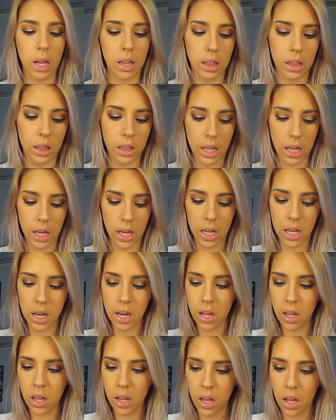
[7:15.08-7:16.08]

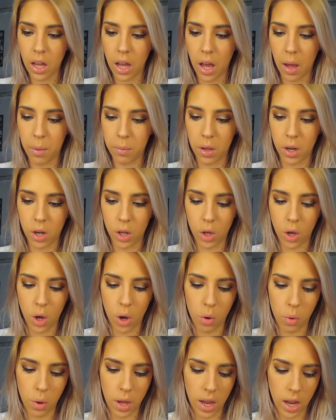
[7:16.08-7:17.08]
lid, I'm going to
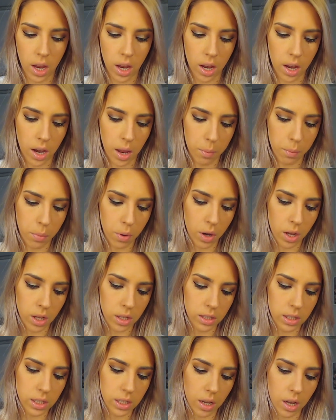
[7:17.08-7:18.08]
go in and
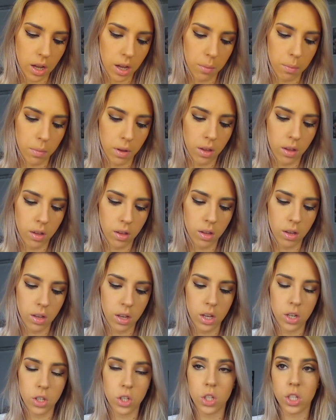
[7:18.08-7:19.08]
put some,
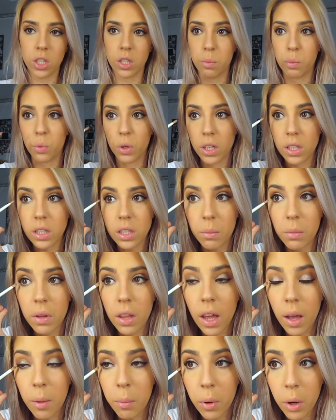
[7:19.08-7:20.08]
just bring some
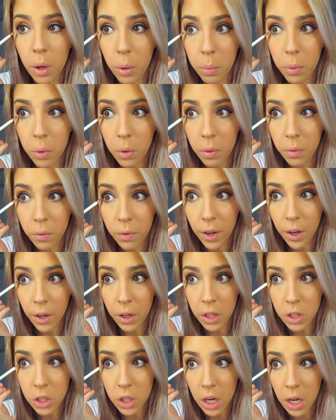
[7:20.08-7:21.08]
of that purple
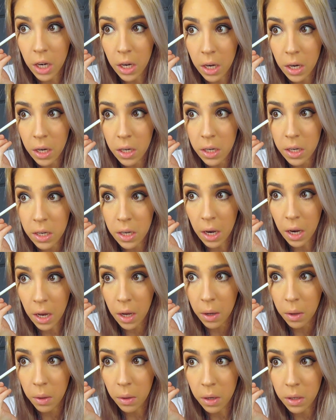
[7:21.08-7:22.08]
Fairy shade
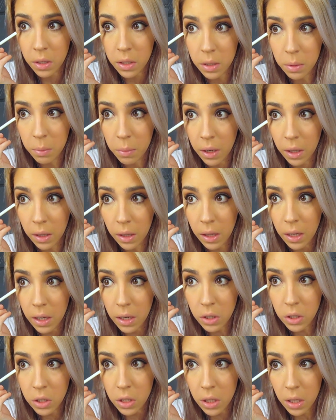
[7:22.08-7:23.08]
down into my
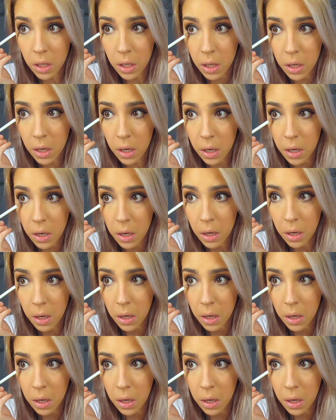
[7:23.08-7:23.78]
lash line.